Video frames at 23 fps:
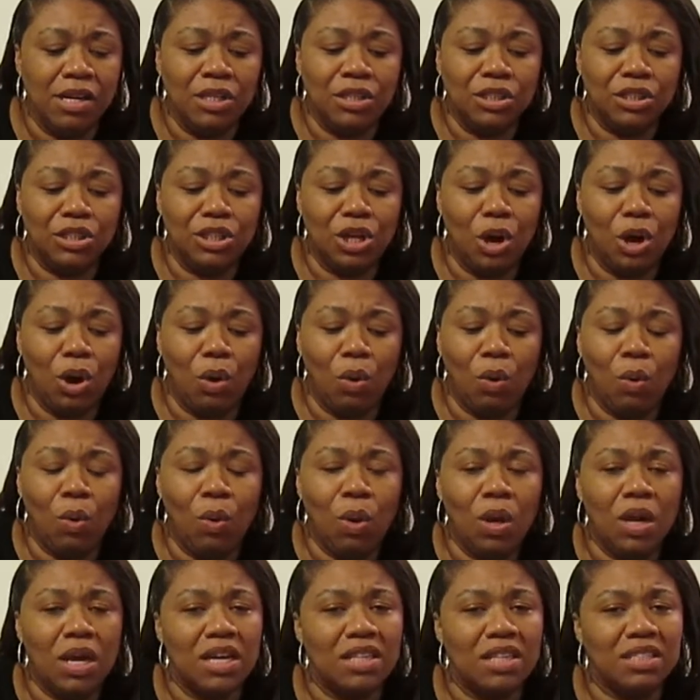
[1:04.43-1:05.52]
So,
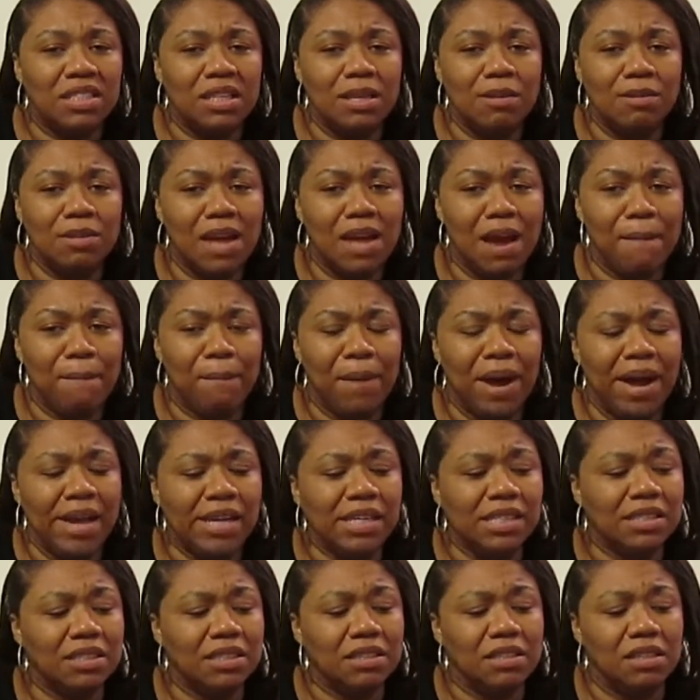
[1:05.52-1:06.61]
it seems like Mike
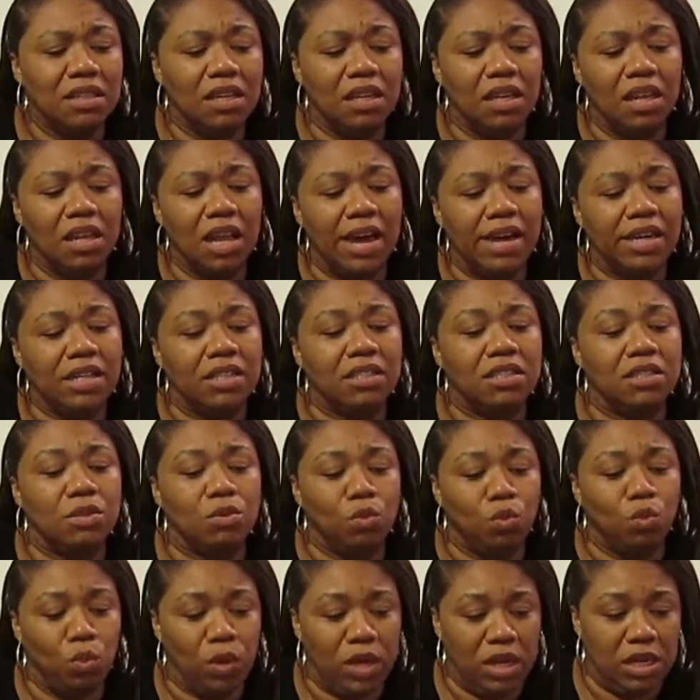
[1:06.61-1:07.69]
likes
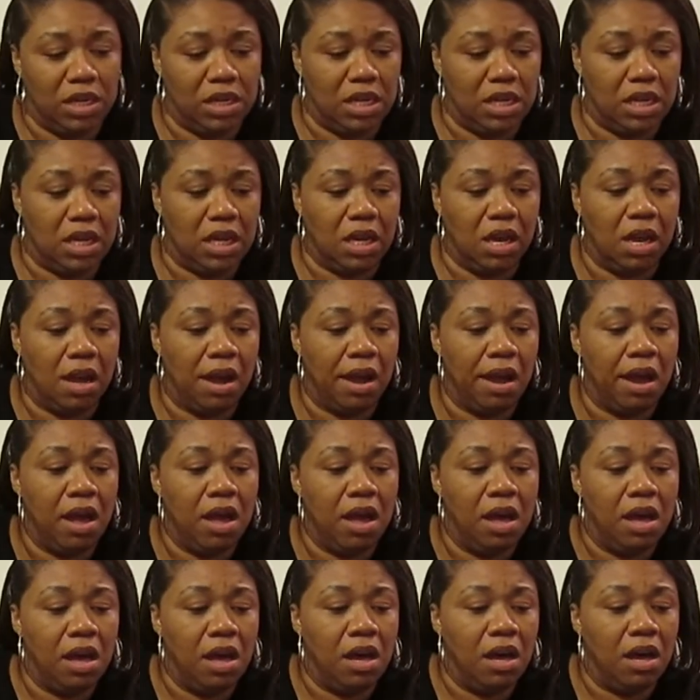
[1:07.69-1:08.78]
Whitney
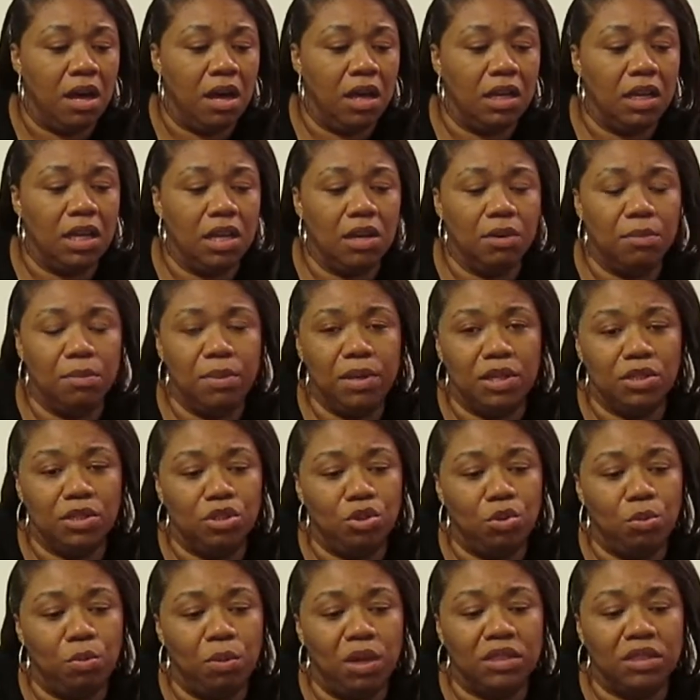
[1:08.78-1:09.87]
a little bit
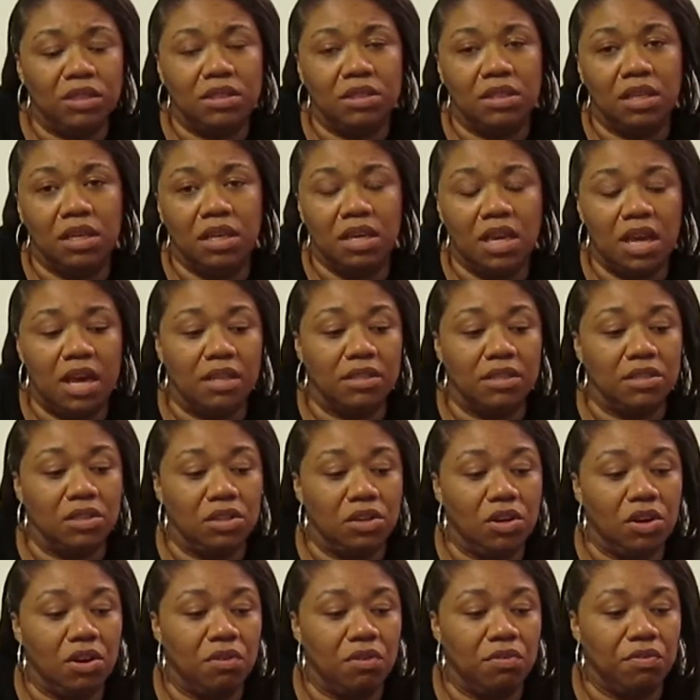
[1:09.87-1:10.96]
too much to say he has a
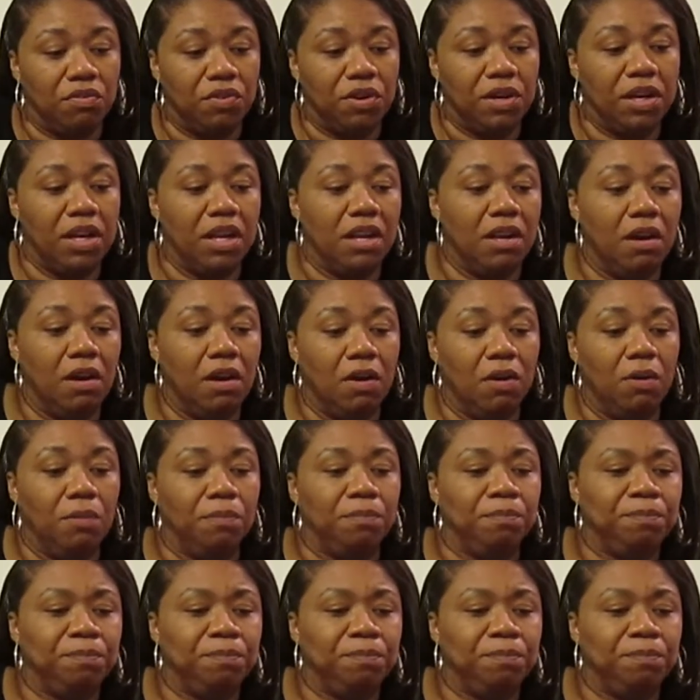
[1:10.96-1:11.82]
girlfriend at home.